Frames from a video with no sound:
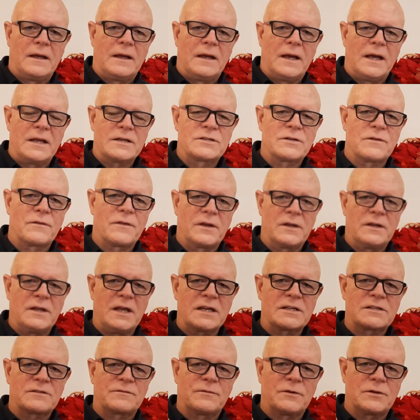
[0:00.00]
And so the
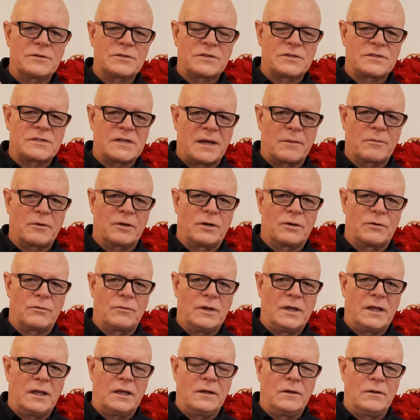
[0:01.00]
next verses I'm going to
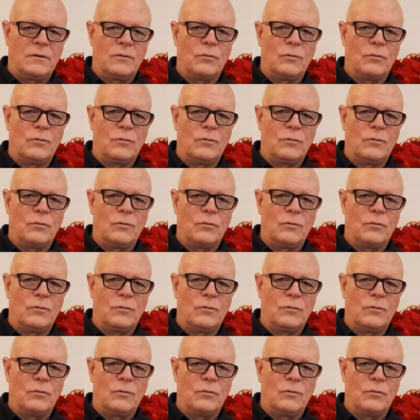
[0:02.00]
read